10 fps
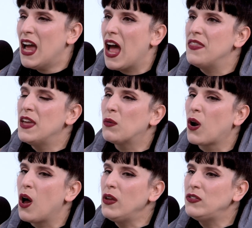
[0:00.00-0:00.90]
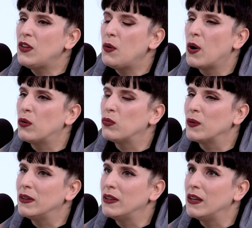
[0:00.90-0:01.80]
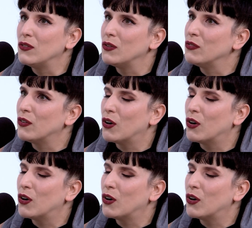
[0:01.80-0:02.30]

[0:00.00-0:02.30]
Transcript: And they were also a really sort of